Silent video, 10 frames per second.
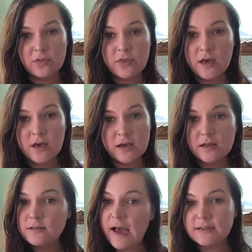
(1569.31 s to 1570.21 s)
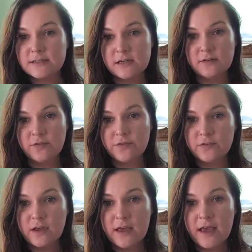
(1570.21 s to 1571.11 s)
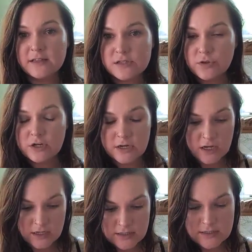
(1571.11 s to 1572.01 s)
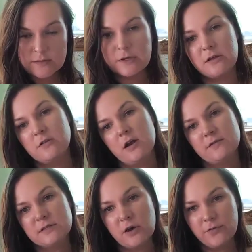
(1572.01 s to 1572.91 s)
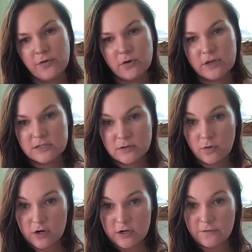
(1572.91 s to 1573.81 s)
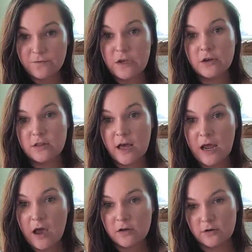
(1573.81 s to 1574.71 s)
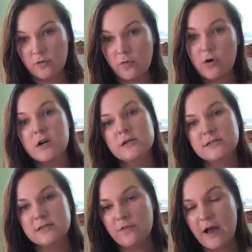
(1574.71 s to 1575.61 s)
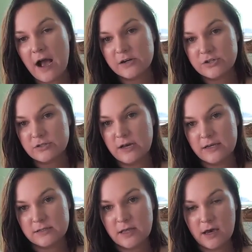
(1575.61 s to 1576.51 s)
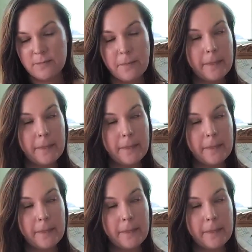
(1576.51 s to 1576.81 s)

the collective and so there needs to be a lot of self focus in order to figure that out, in order to self actualize that.